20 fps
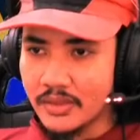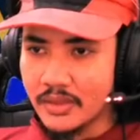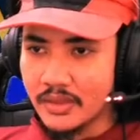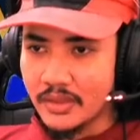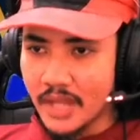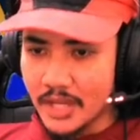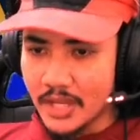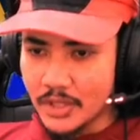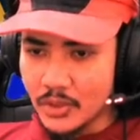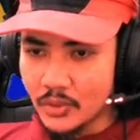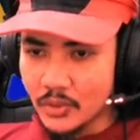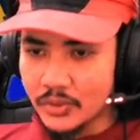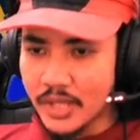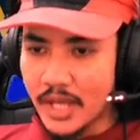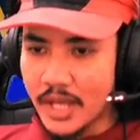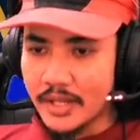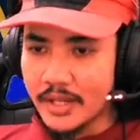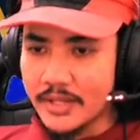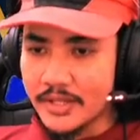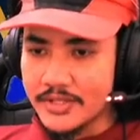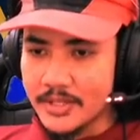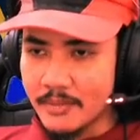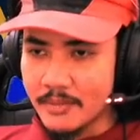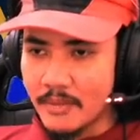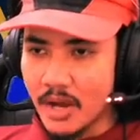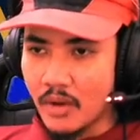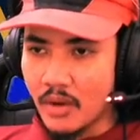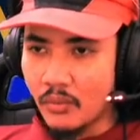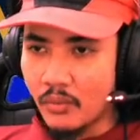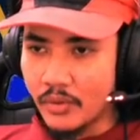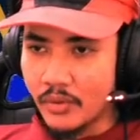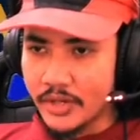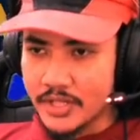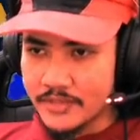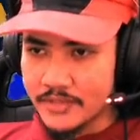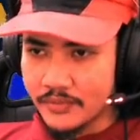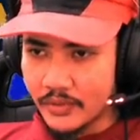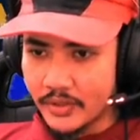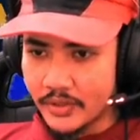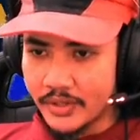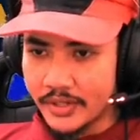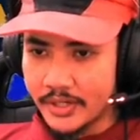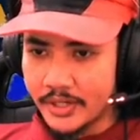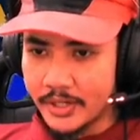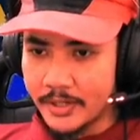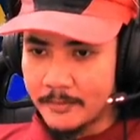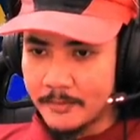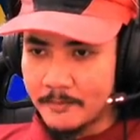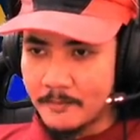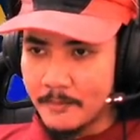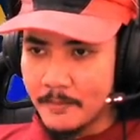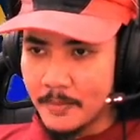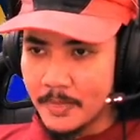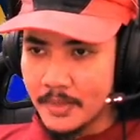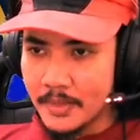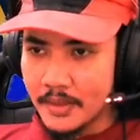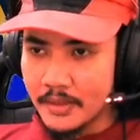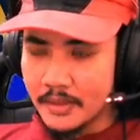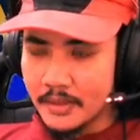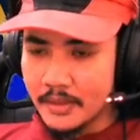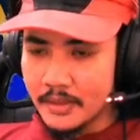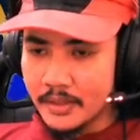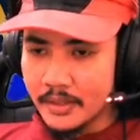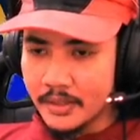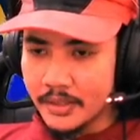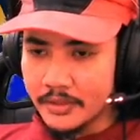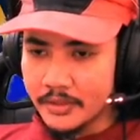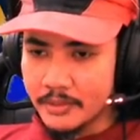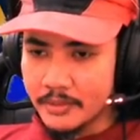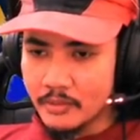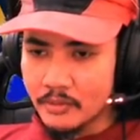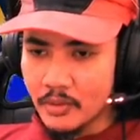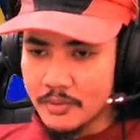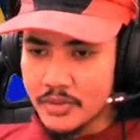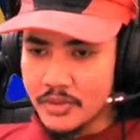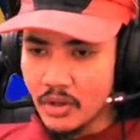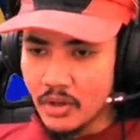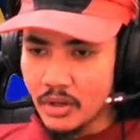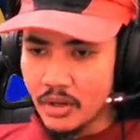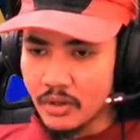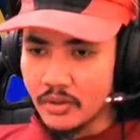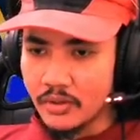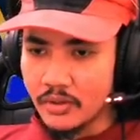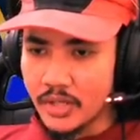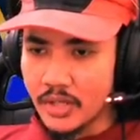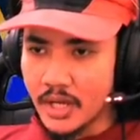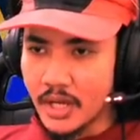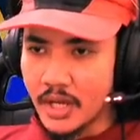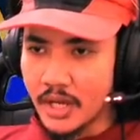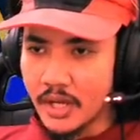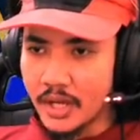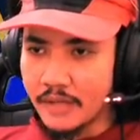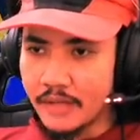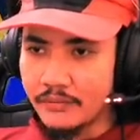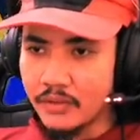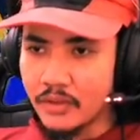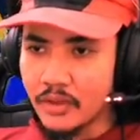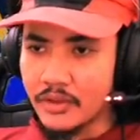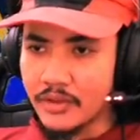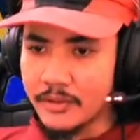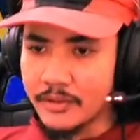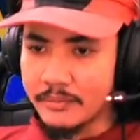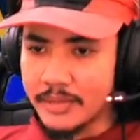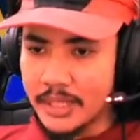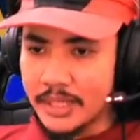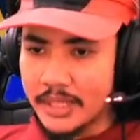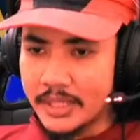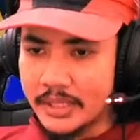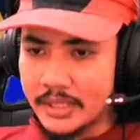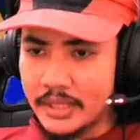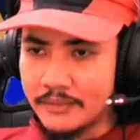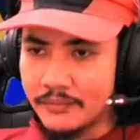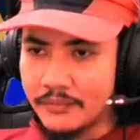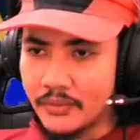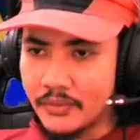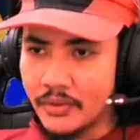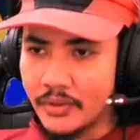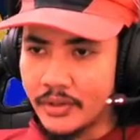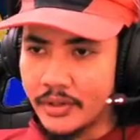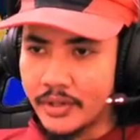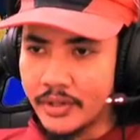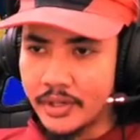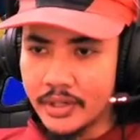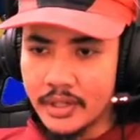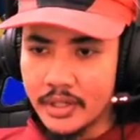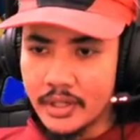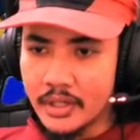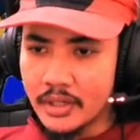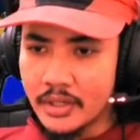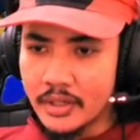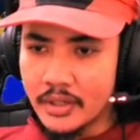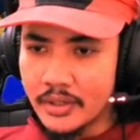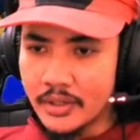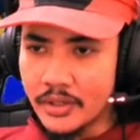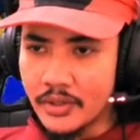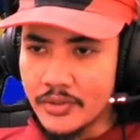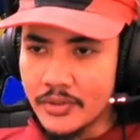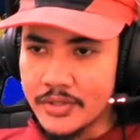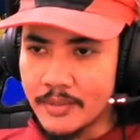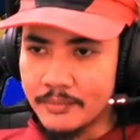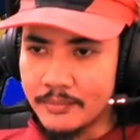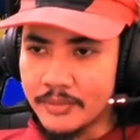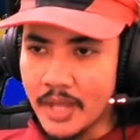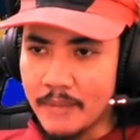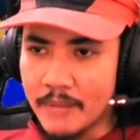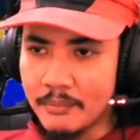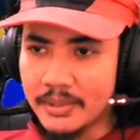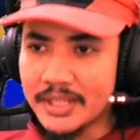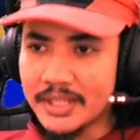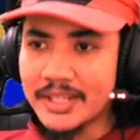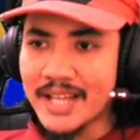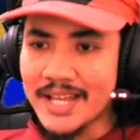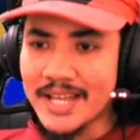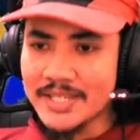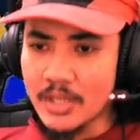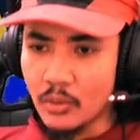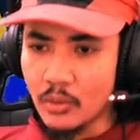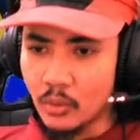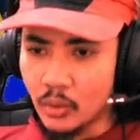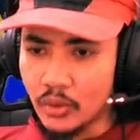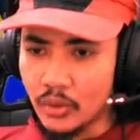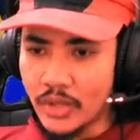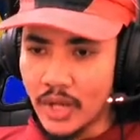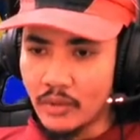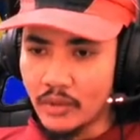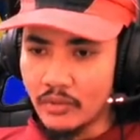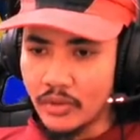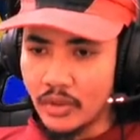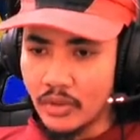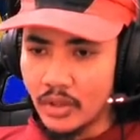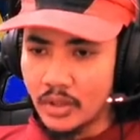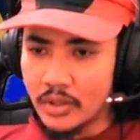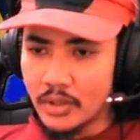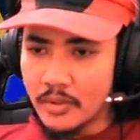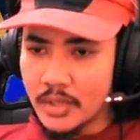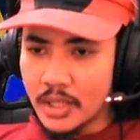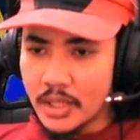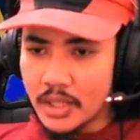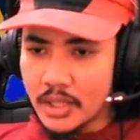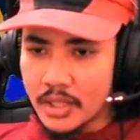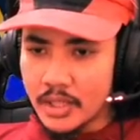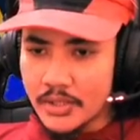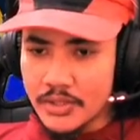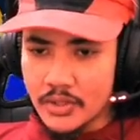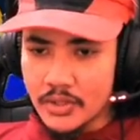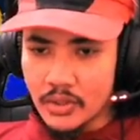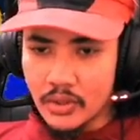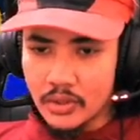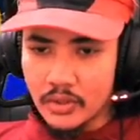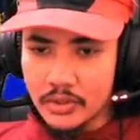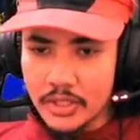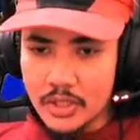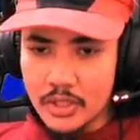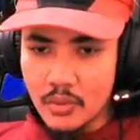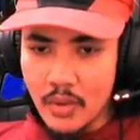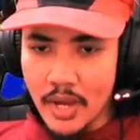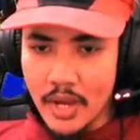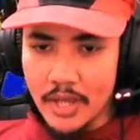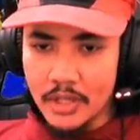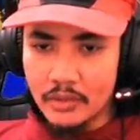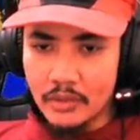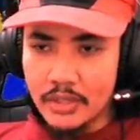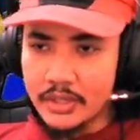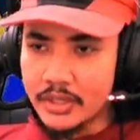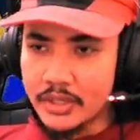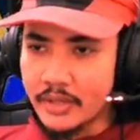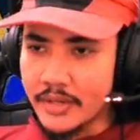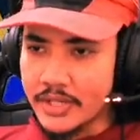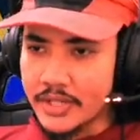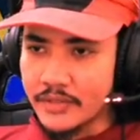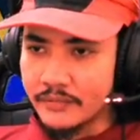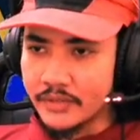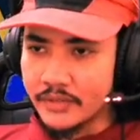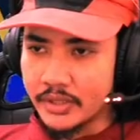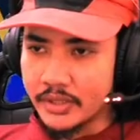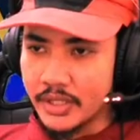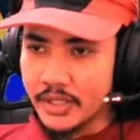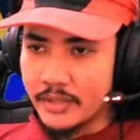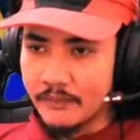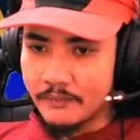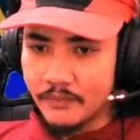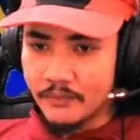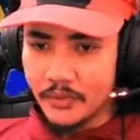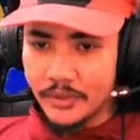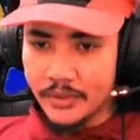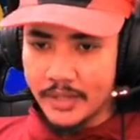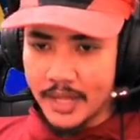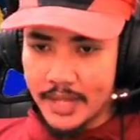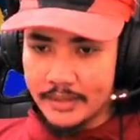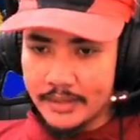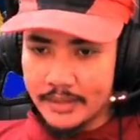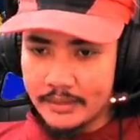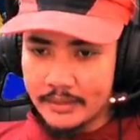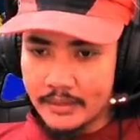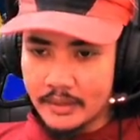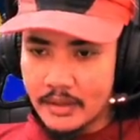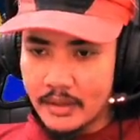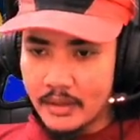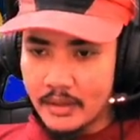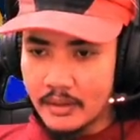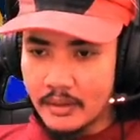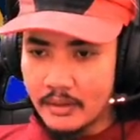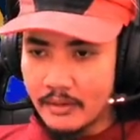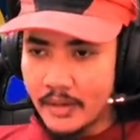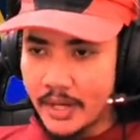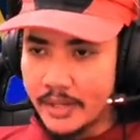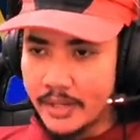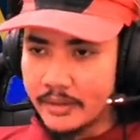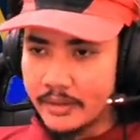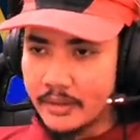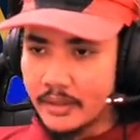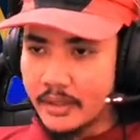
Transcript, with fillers: that new talent somehow works for her. It removes all con uh, invulnerability for, you know, some time, but it has a cooldown though. So that's why you need the rest of the team for that. Alright.